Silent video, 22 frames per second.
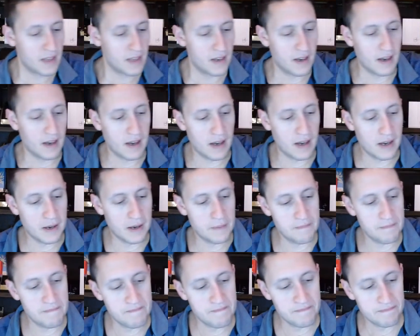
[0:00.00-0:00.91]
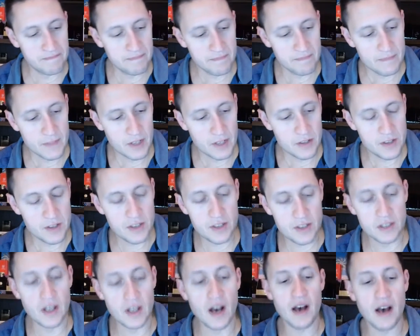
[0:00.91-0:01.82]
Um,
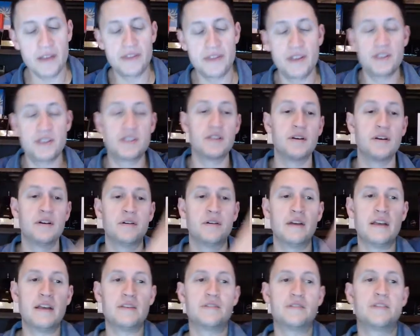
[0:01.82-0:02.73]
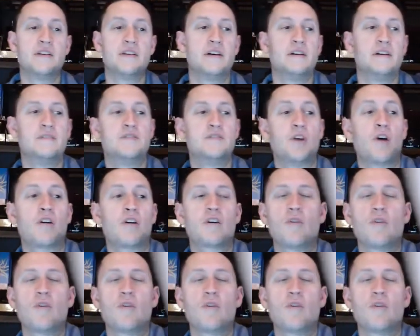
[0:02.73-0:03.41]
Sloth is the is the dark